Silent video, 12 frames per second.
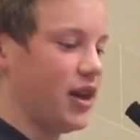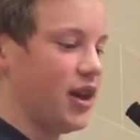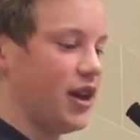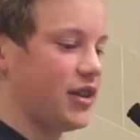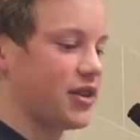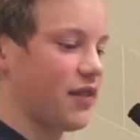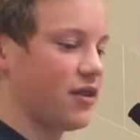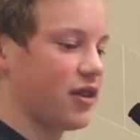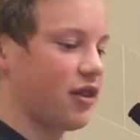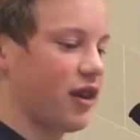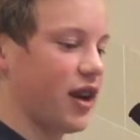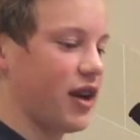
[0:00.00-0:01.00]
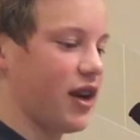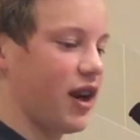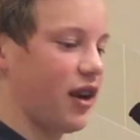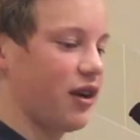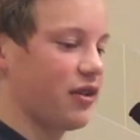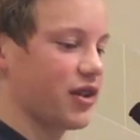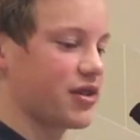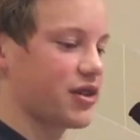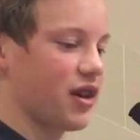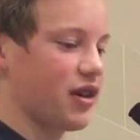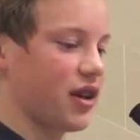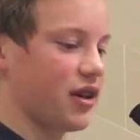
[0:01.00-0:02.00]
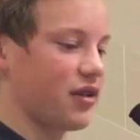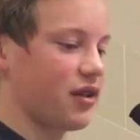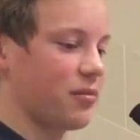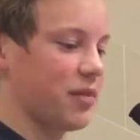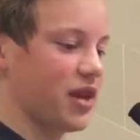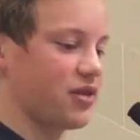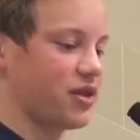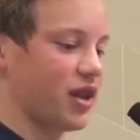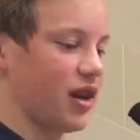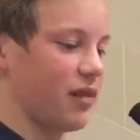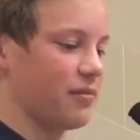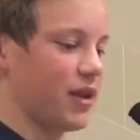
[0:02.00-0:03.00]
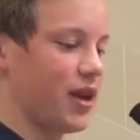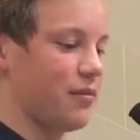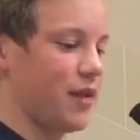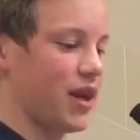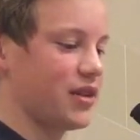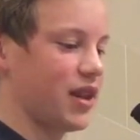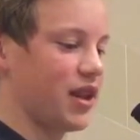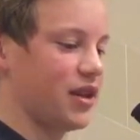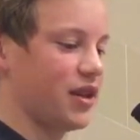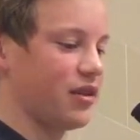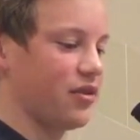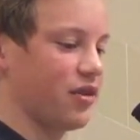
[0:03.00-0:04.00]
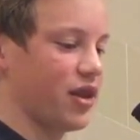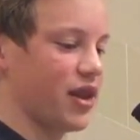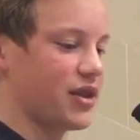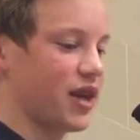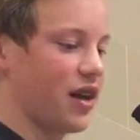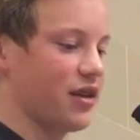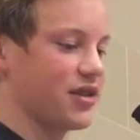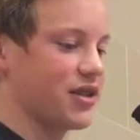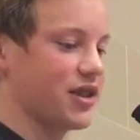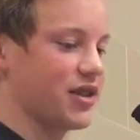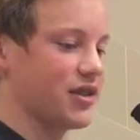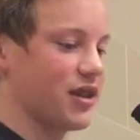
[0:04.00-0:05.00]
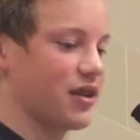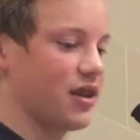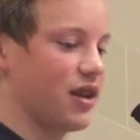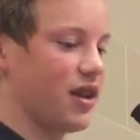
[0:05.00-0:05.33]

In 7th grade, I earned the starting third base job and maintained it through the entire season.